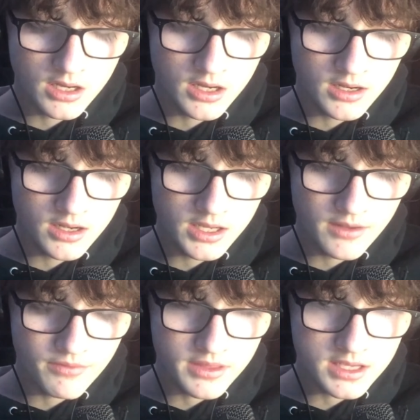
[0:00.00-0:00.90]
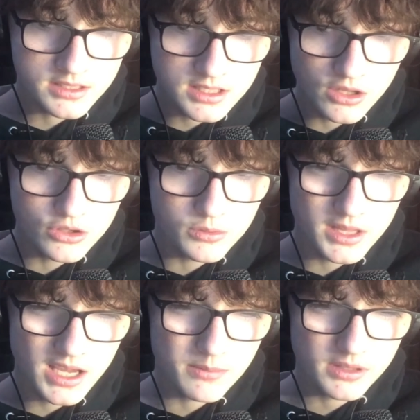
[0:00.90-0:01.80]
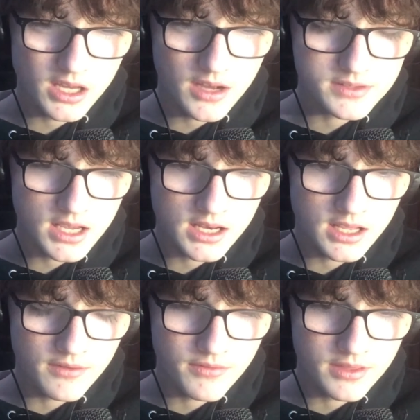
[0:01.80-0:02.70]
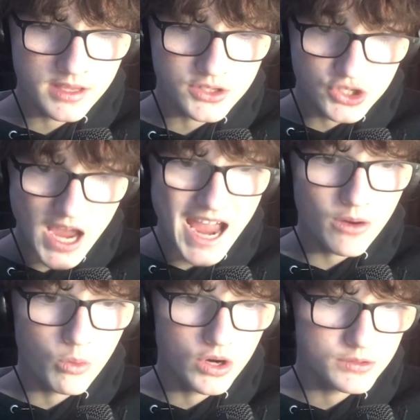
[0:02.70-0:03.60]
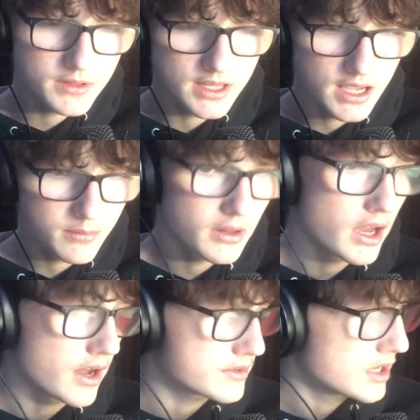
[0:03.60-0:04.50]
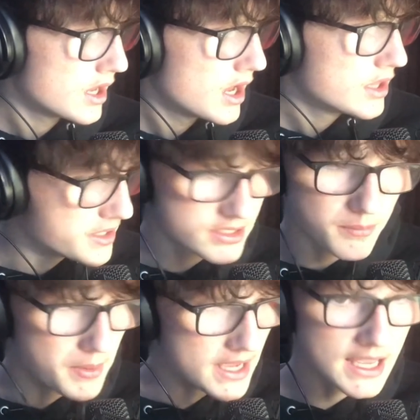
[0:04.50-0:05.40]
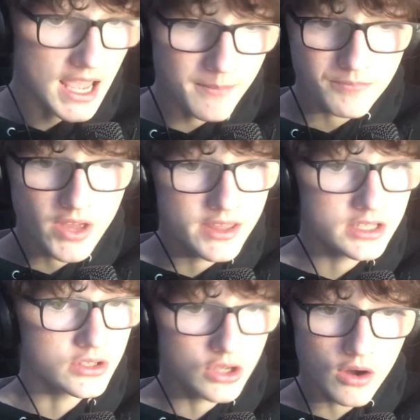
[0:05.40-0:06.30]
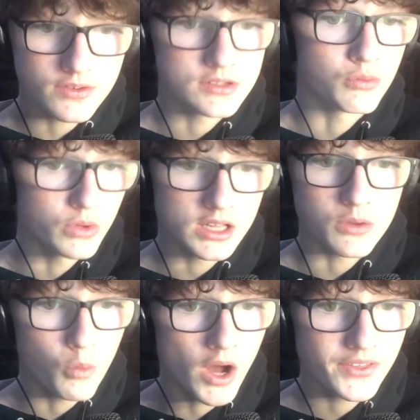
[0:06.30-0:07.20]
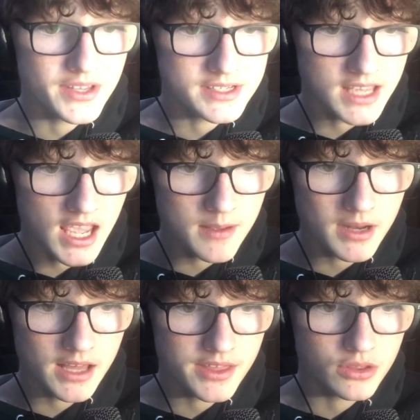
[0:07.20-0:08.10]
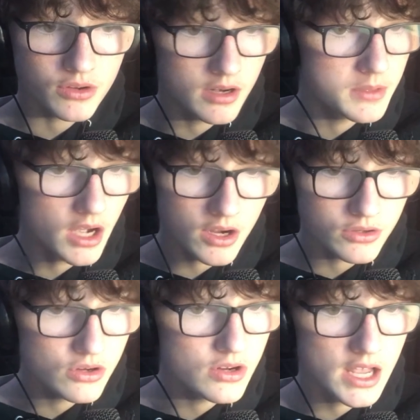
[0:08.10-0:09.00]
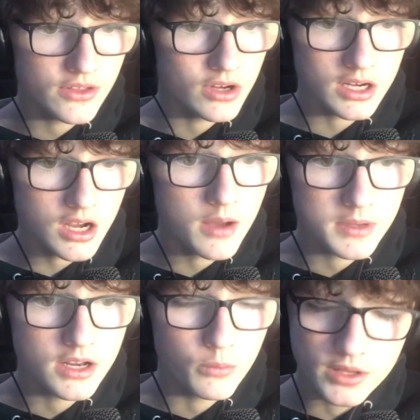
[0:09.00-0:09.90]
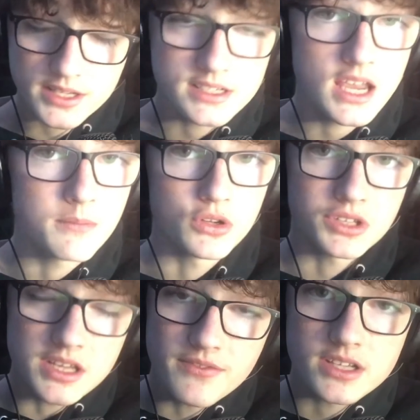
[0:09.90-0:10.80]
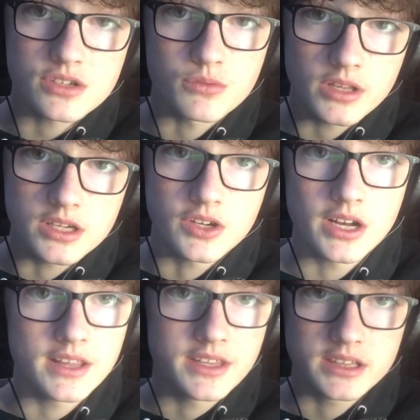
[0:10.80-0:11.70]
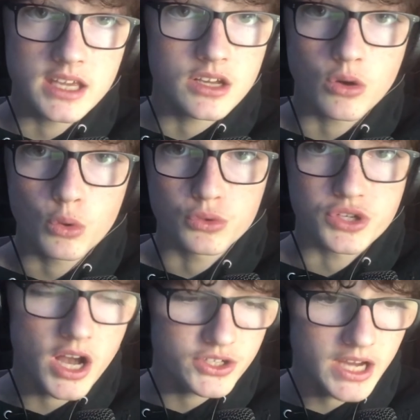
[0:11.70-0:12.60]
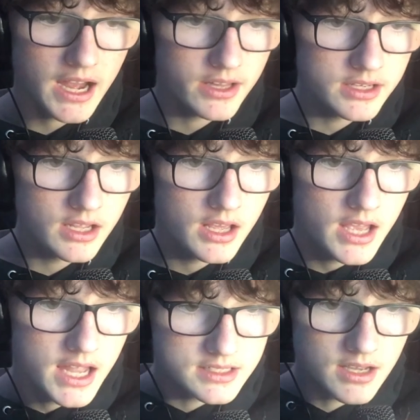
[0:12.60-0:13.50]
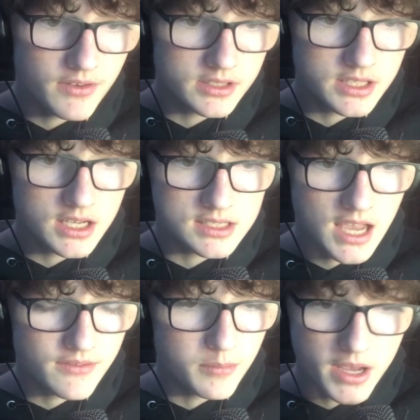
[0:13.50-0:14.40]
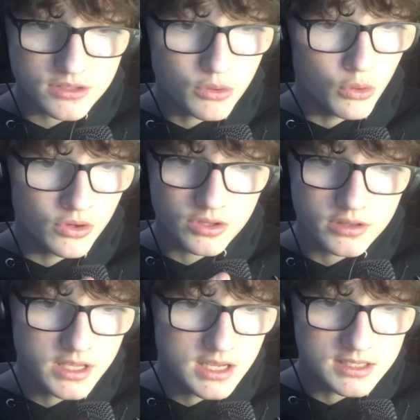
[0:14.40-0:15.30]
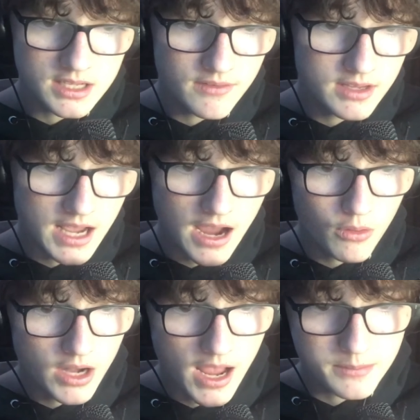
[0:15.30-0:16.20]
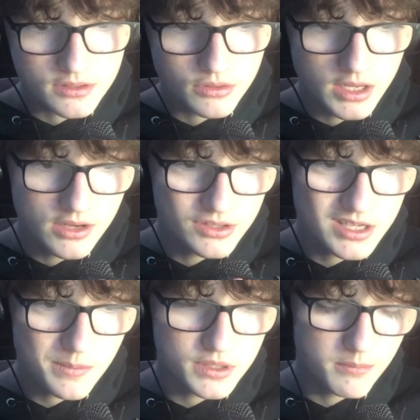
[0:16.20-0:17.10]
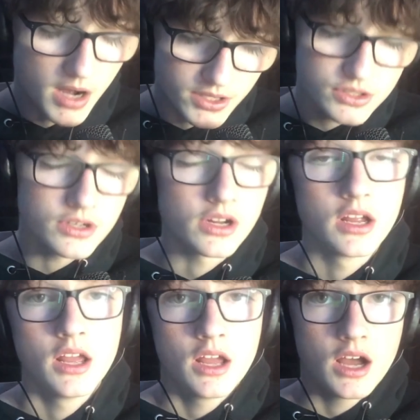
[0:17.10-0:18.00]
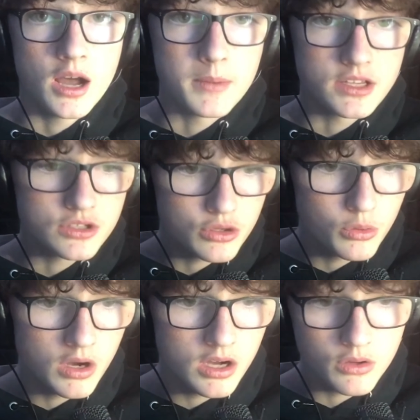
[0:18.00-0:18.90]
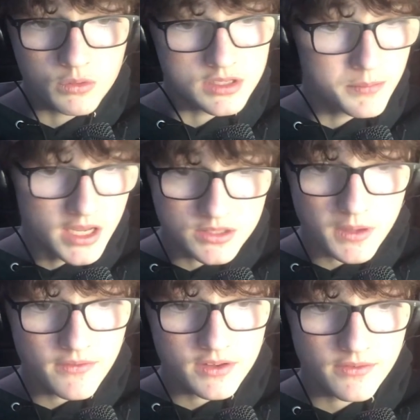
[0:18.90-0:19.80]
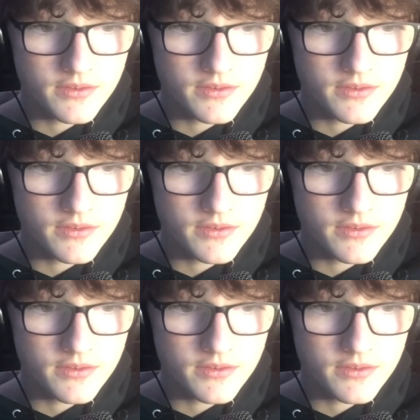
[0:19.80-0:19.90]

uh, if the Steelers when they get playoffs, and if the Jaguars when they get playoffs. Uh, but this is a big game. I think the Dolphins really want this game, and I think they're going to be hungry and they're going to come in and win this game. Their defense is really good. I think they can hold Josh Allen and Stefon Diggs. They have the best corner in the league in Xavier Howard, absolute interception monster. Um, and Tua, who was benched by